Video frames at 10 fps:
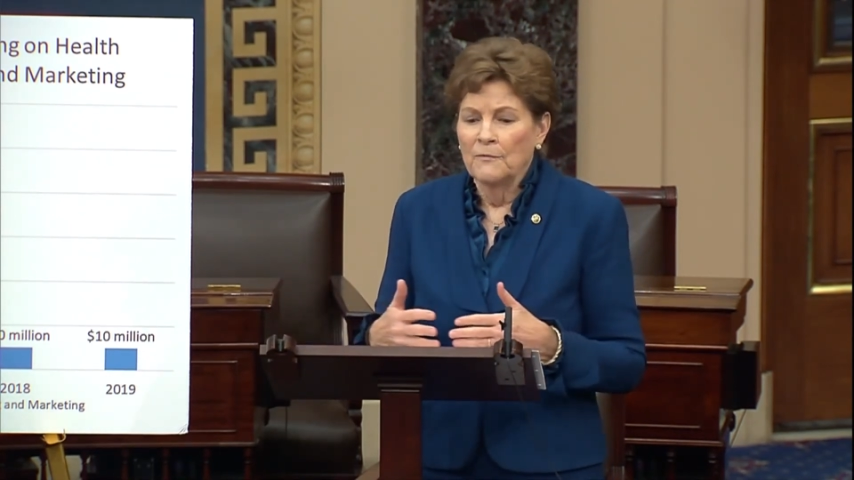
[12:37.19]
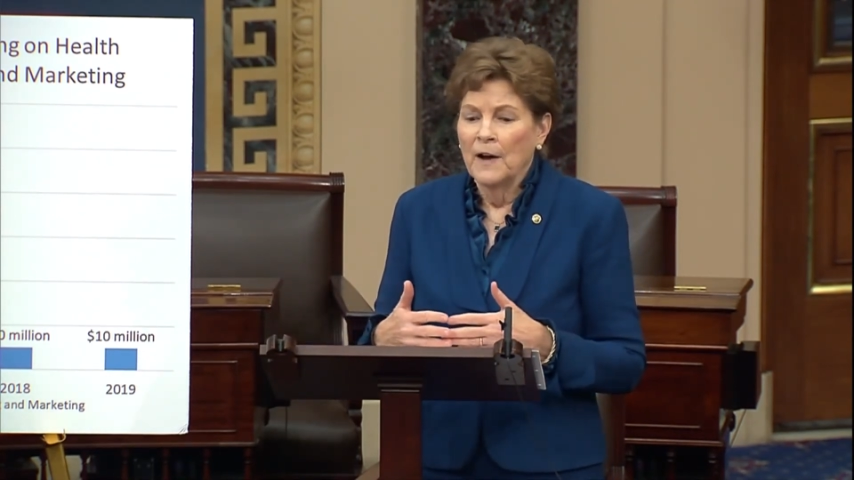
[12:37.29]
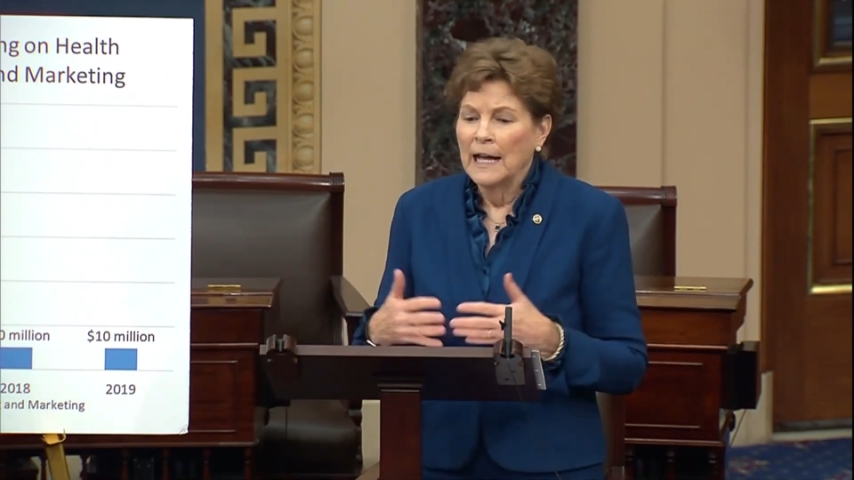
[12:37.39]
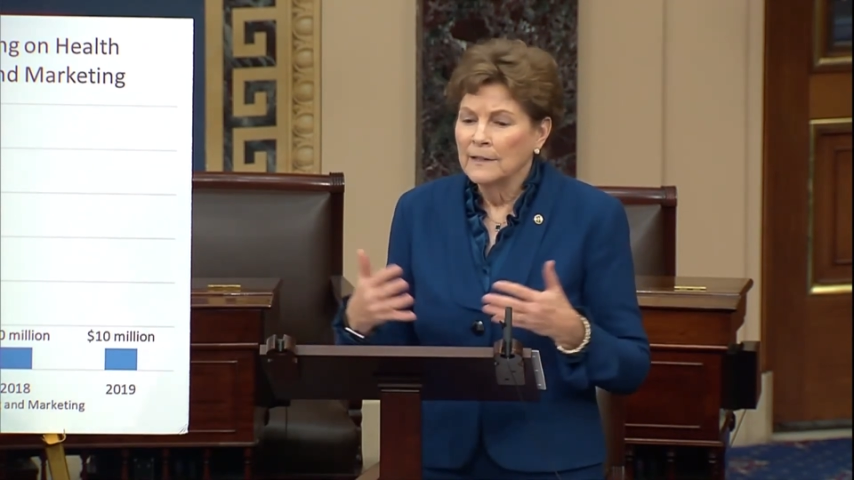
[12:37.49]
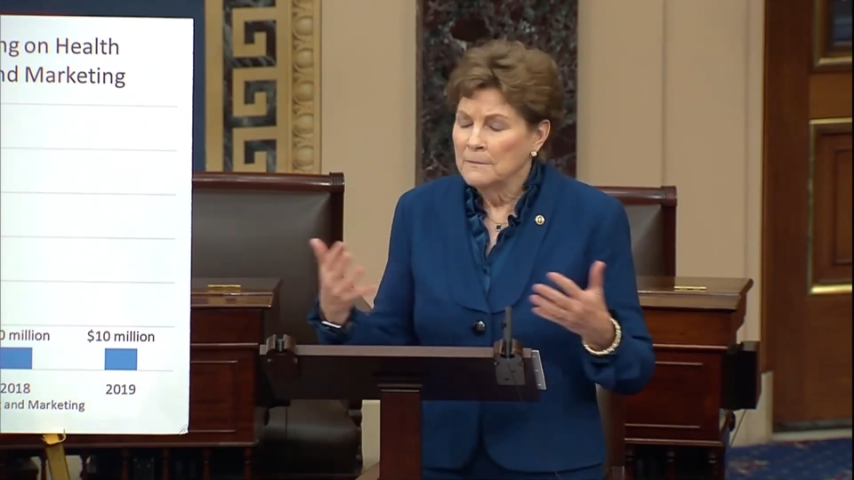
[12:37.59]

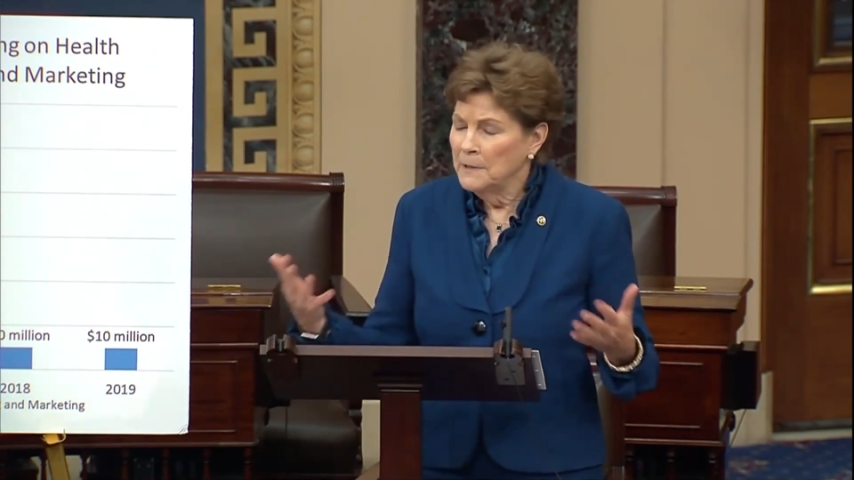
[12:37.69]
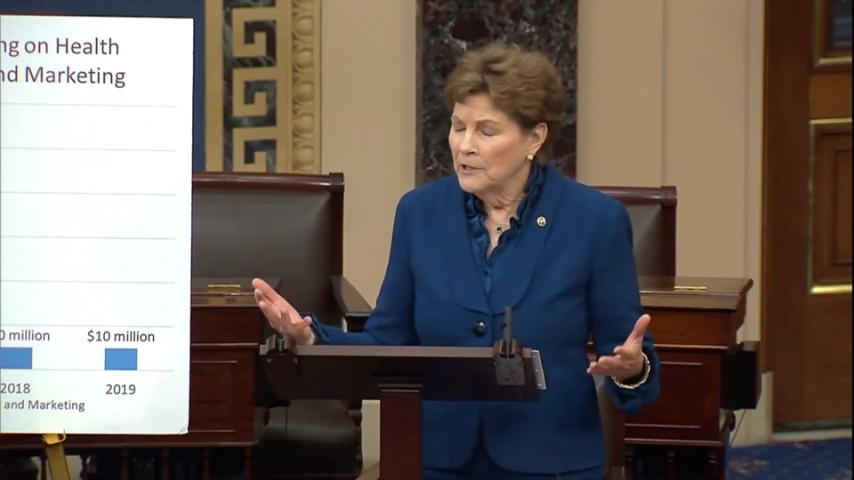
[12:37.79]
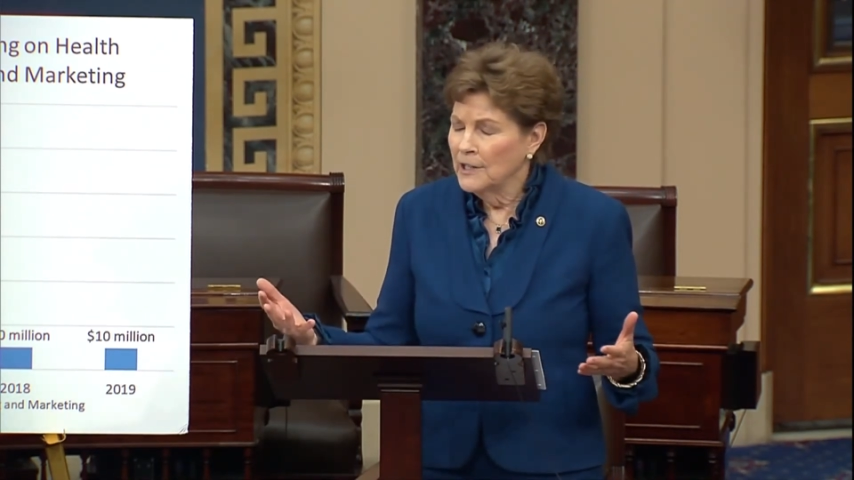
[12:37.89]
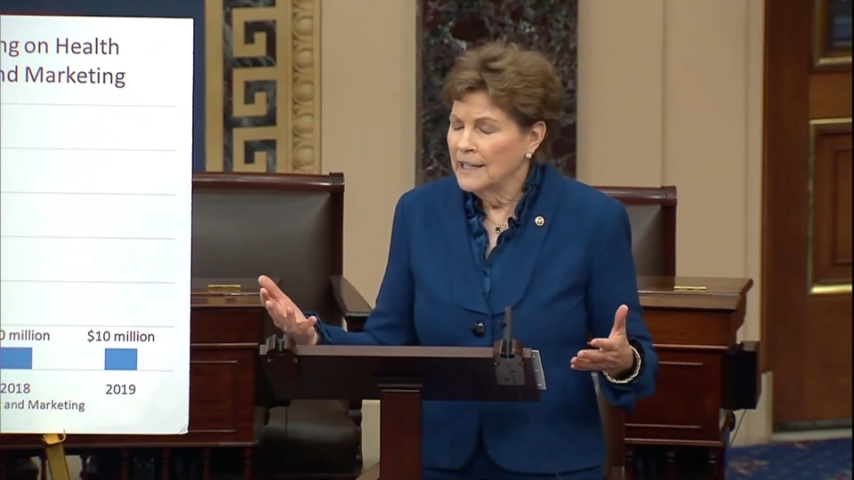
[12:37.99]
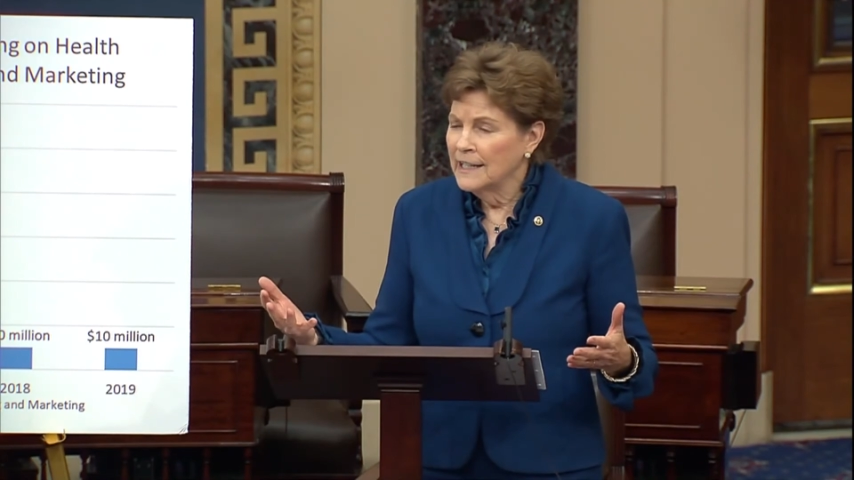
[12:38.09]
filing
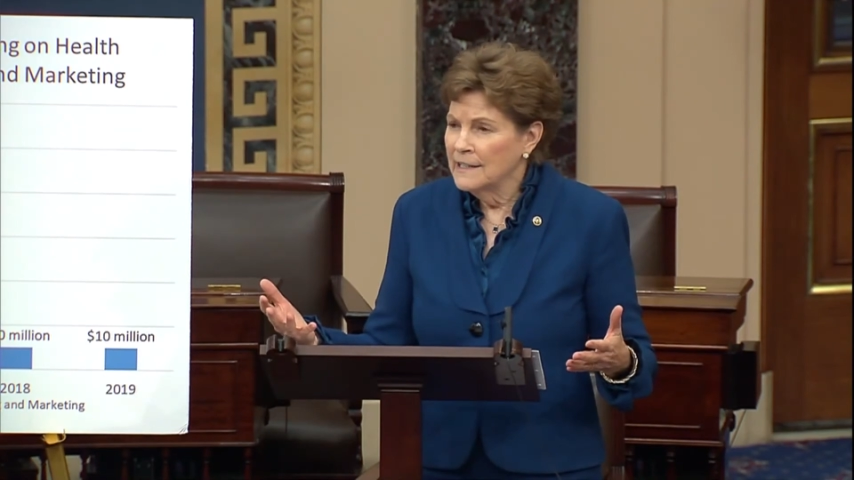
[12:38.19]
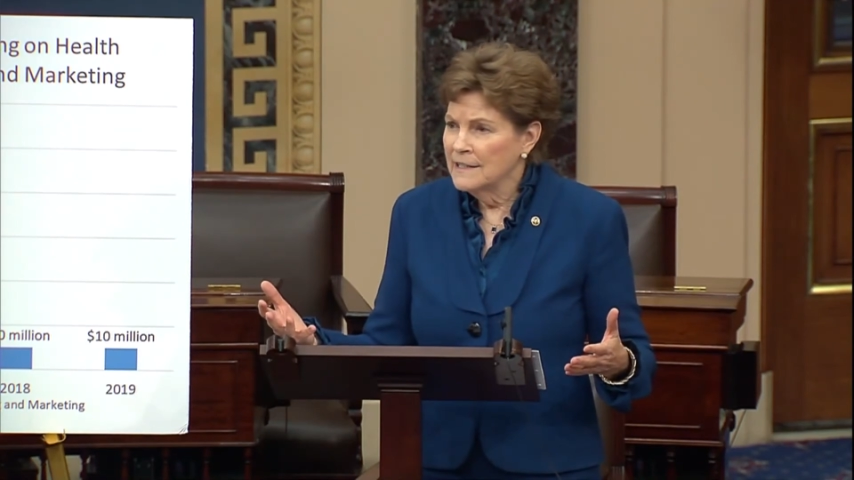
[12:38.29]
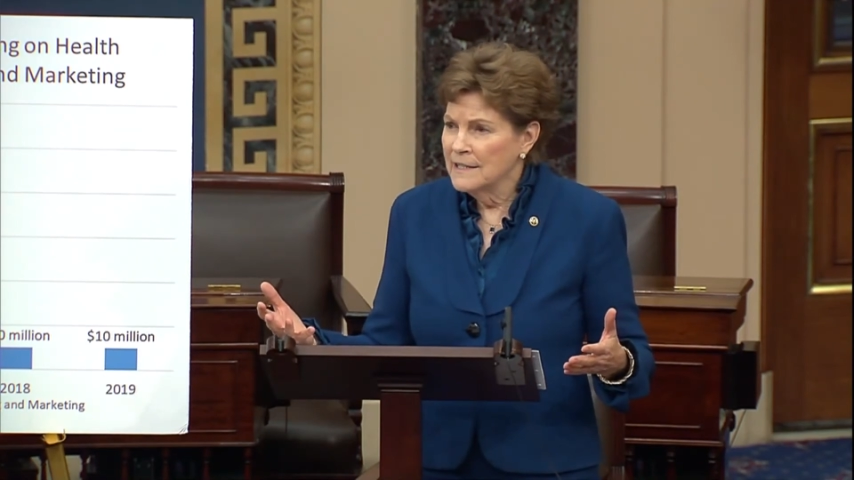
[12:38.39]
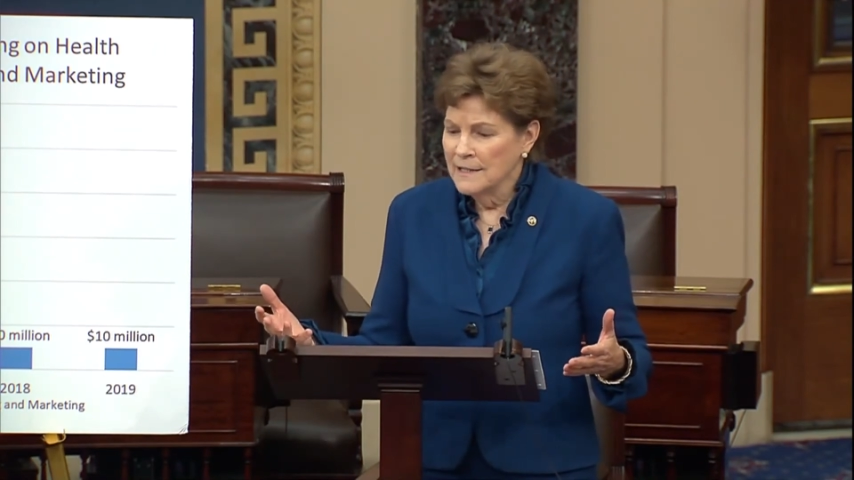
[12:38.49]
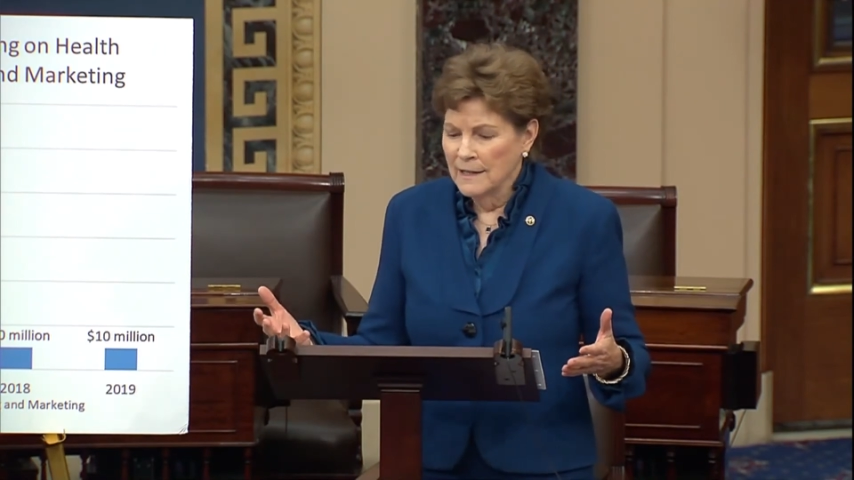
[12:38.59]
period
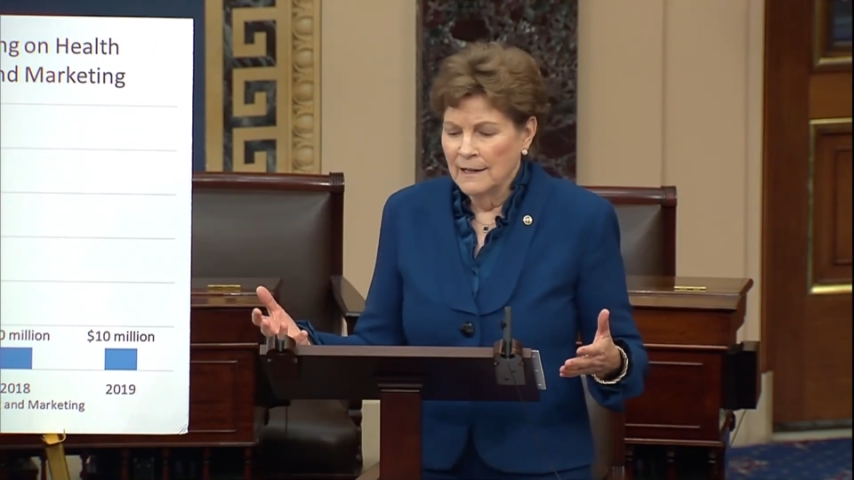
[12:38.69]
is,